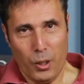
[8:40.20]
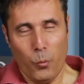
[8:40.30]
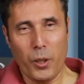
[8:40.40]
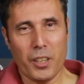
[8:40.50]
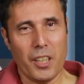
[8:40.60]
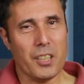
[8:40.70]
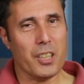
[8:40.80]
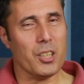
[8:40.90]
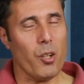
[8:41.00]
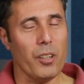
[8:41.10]
which is
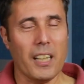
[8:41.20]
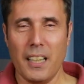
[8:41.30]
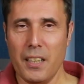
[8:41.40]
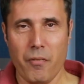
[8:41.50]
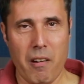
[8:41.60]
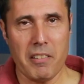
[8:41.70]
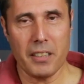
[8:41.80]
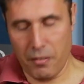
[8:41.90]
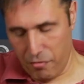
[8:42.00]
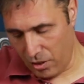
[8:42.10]
sonically very
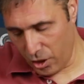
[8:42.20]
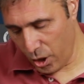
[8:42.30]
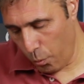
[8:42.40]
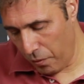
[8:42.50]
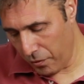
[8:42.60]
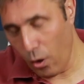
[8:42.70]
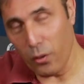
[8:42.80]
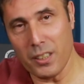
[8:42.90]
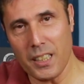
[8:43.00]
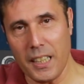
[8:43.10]
different. So we've
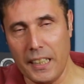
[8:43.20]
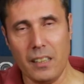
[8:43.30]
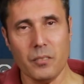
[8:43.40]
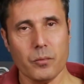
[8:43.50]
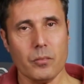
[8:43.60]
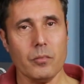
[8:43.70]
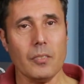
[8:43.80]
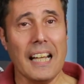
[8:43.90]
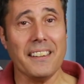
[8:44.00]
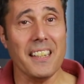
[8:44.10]
got D
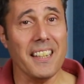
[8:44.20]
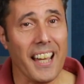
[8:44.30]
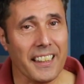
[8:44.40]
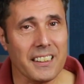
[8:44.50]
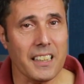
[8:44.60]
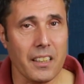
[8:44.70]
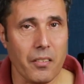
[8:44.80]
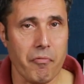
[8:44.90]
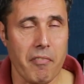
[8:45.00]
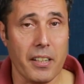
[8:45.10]
at the
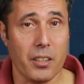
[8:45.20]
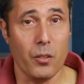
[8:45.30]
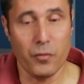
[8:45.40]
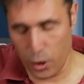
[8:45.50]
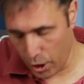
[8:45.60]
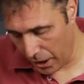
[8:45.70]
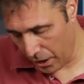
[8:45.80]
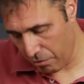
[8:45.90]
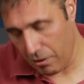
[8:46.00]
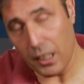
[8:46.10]
19th fret of the G
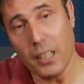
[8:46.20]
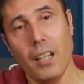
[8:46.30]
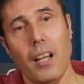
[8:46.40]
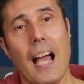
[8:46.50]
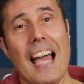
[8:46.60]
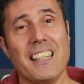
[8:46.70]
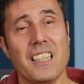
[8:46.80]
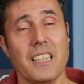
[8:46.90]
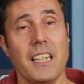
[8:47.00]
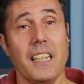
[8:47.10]
string and
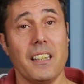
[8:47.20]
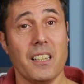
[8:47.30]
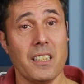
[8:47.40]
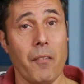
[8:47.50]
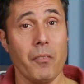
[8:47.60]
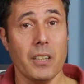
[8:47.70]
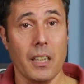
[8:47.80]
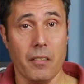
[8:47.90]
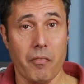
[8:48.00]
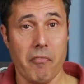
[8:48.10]
C at the
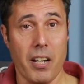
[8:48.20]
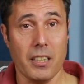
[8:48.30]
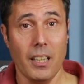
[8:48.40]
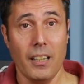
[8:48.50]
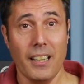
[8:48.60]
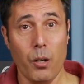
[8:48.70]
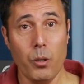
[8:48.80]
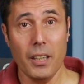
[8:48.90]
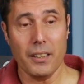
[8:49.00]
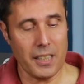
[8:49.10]
17th fret.
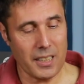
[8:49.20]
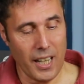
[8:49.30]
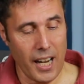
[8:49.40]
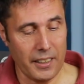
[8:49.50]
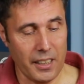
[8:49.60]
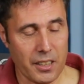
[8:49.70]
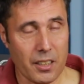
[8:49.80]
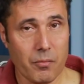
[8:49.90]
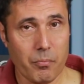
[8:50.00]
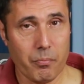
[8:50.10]
Now this line is